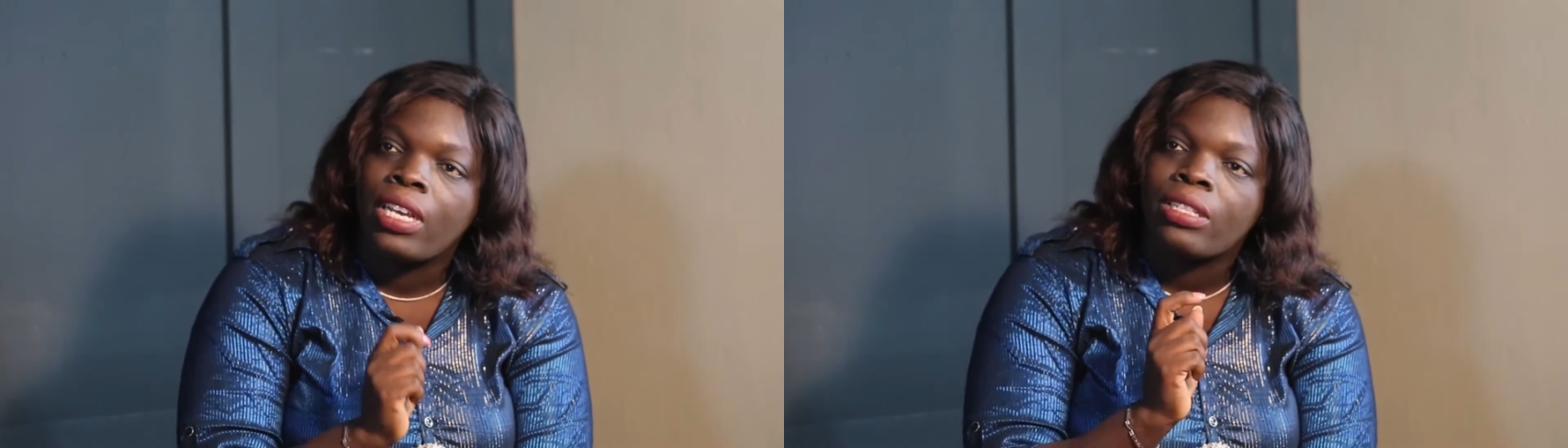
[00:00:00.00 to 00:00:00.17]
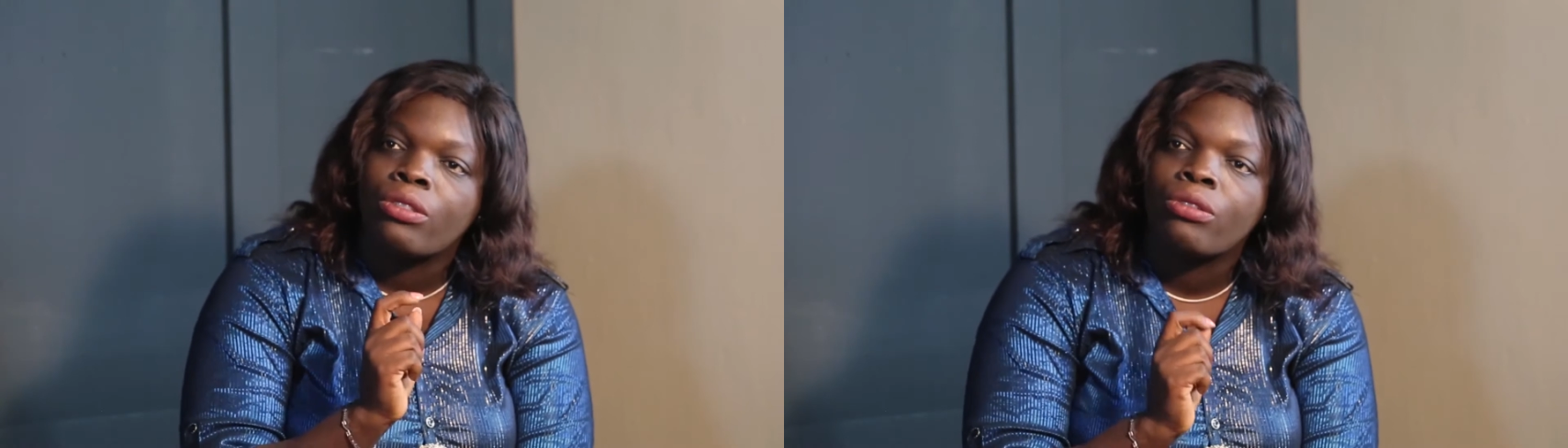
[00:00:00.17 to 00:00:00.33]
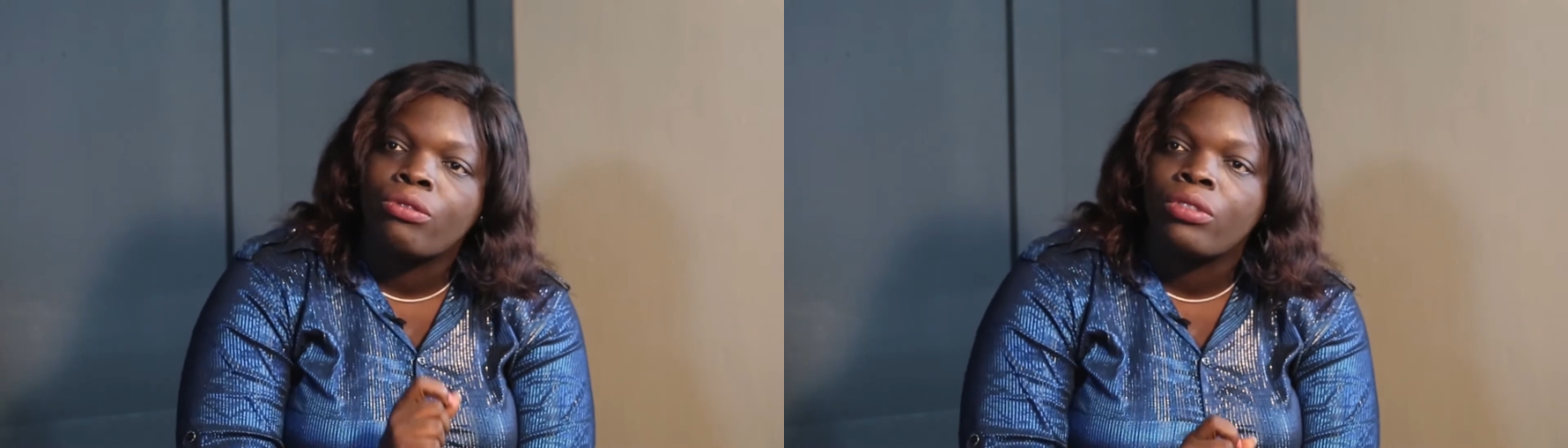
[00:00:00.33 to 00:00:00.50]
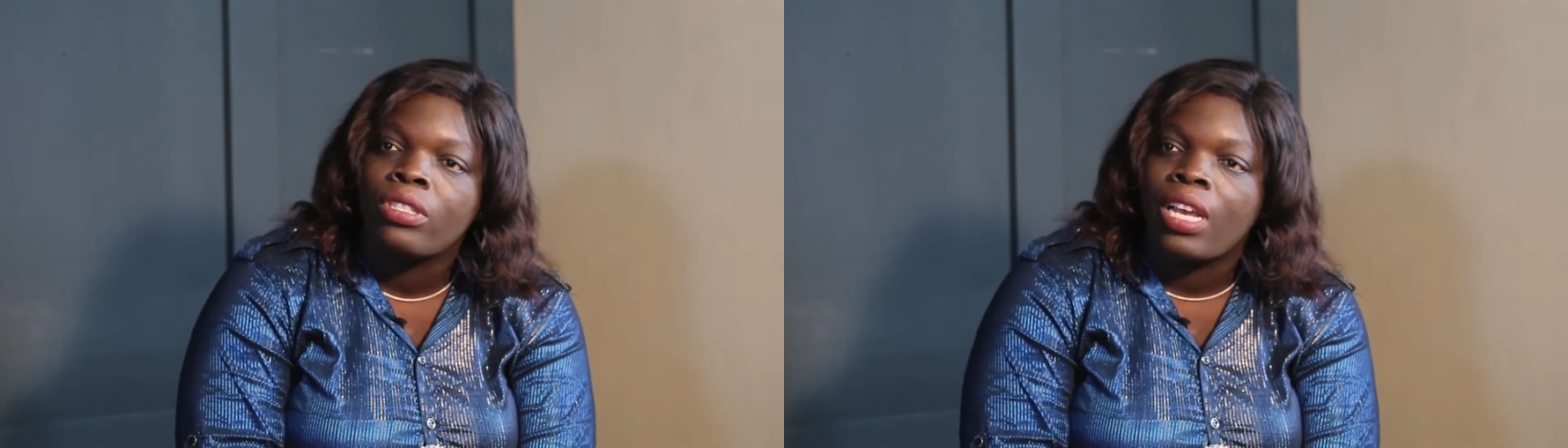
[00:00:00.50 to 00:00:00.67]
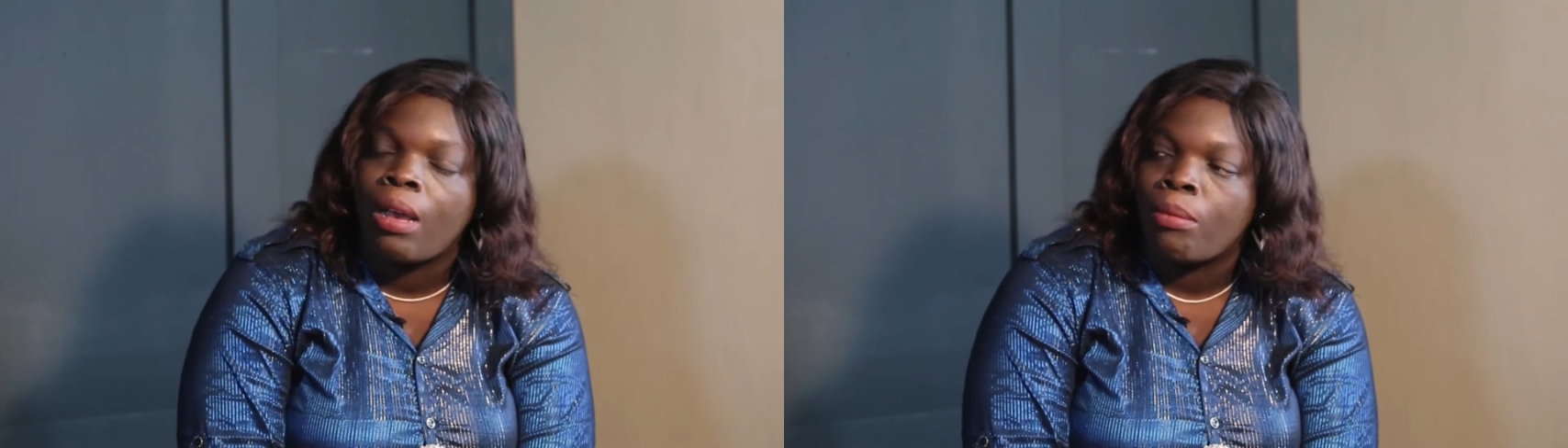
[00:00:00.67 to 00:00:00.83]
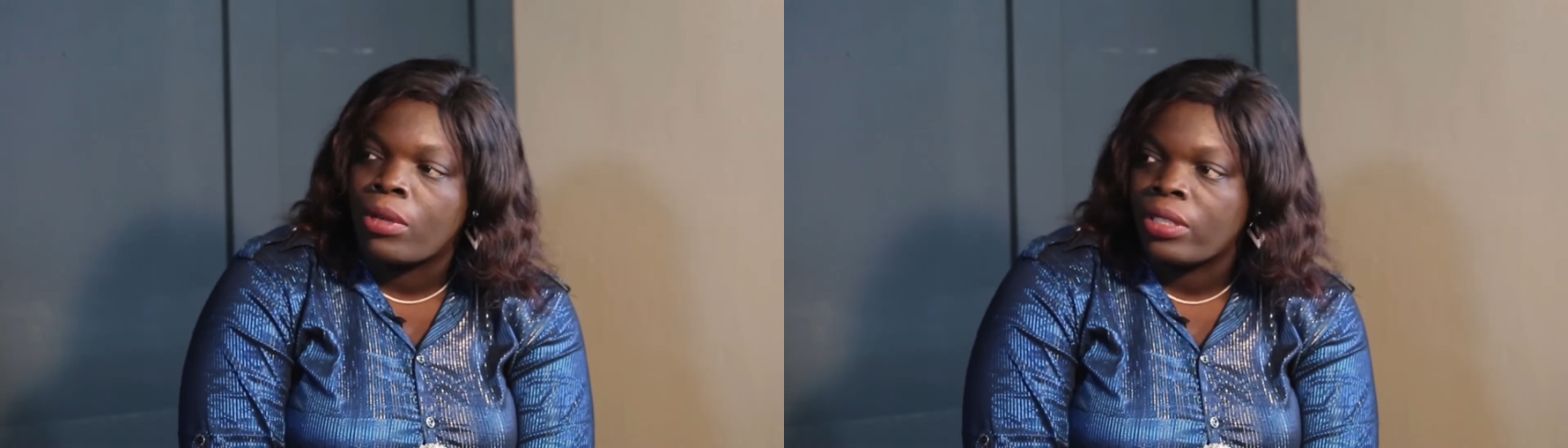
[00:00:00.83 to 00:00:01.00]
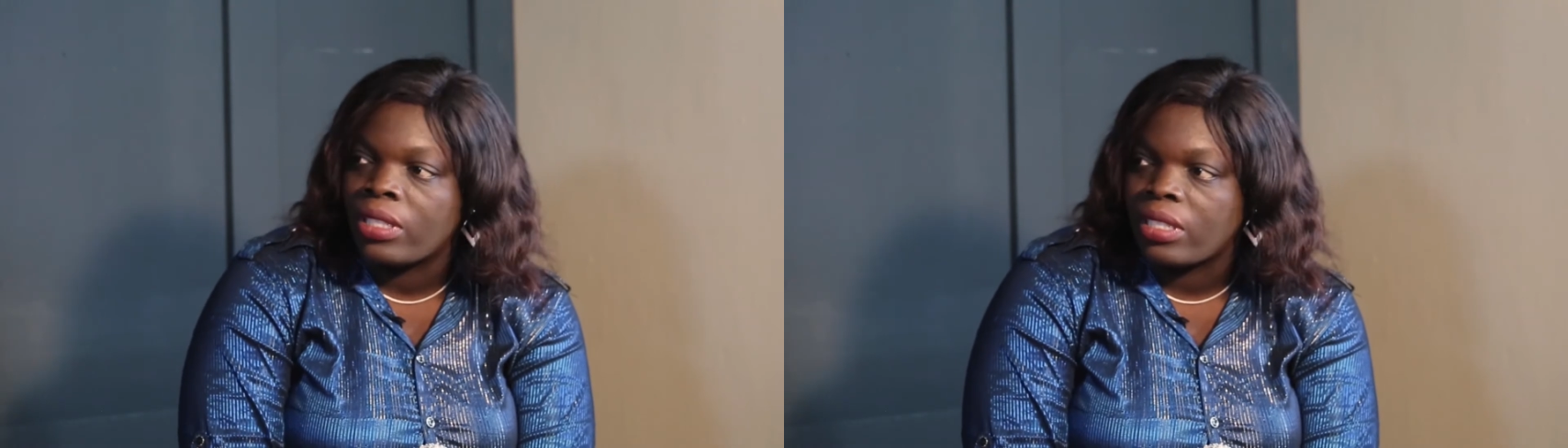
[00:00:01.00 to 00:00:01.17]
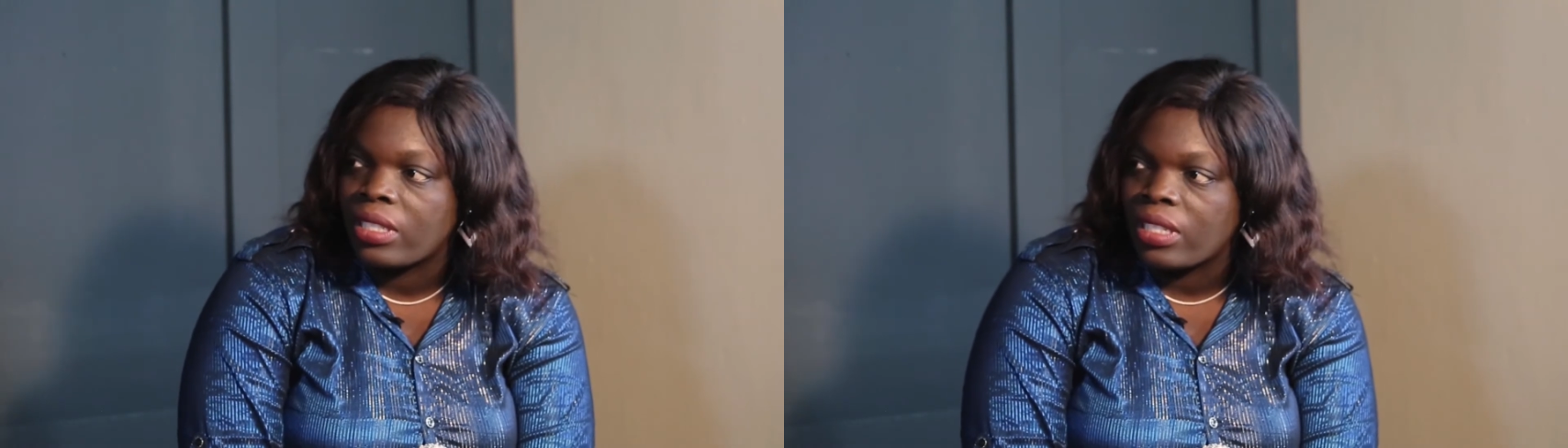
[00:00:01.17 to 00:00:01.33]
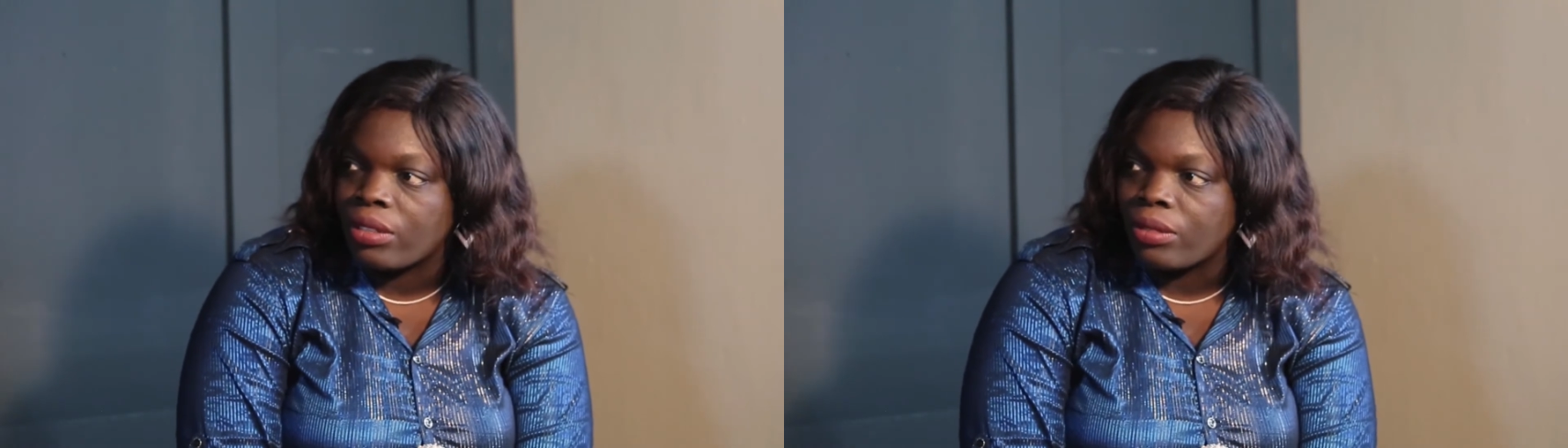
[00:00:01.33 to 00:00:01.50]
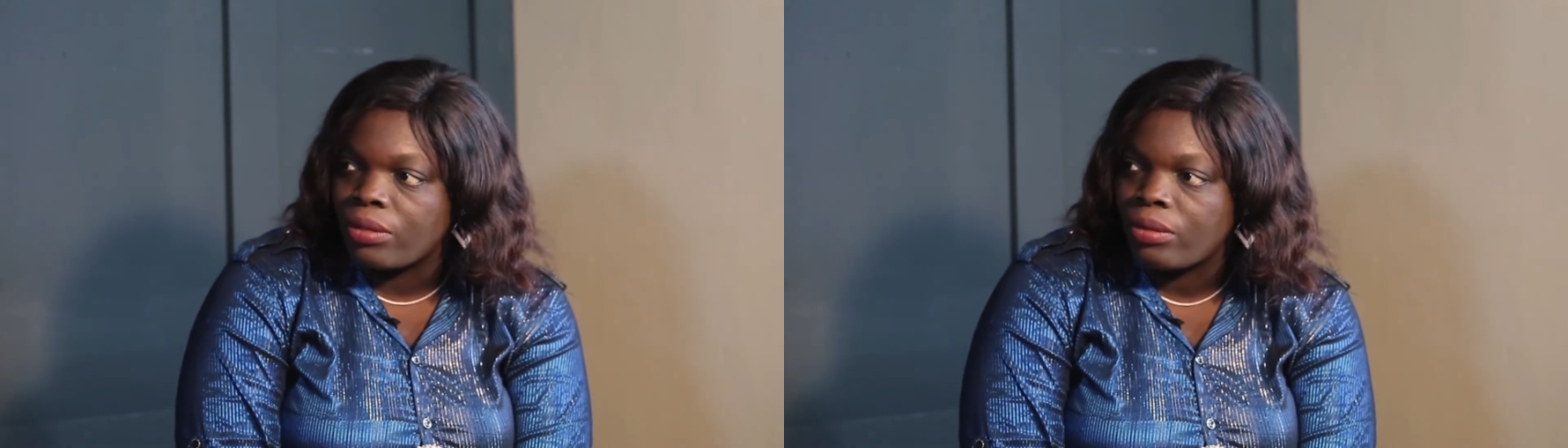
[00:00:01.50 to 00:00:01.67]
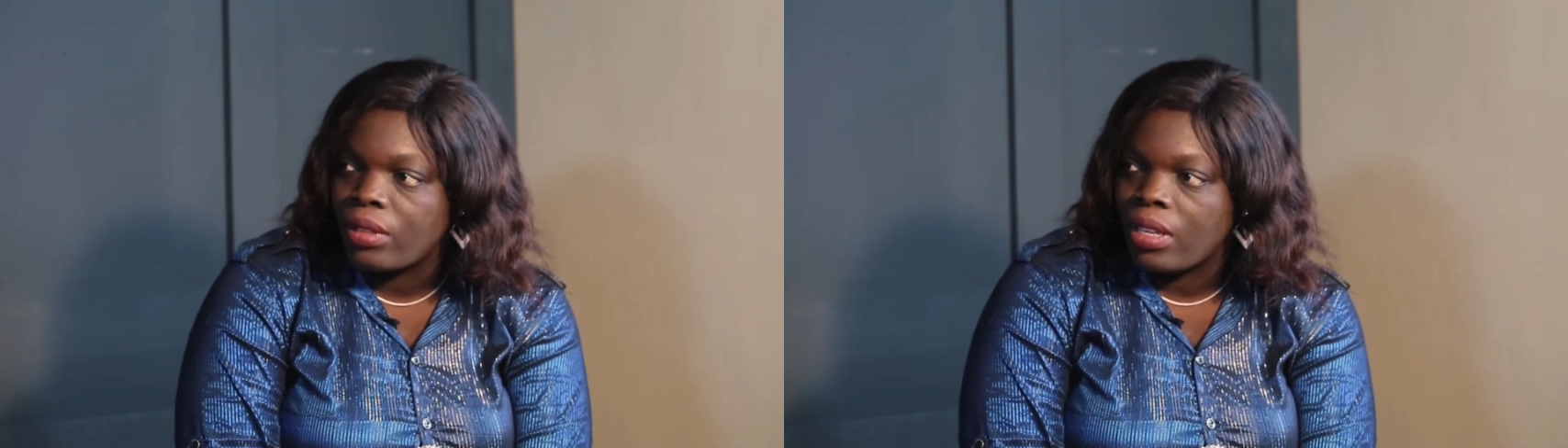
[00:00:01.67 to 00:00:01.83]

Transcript: get to know the amount they sell.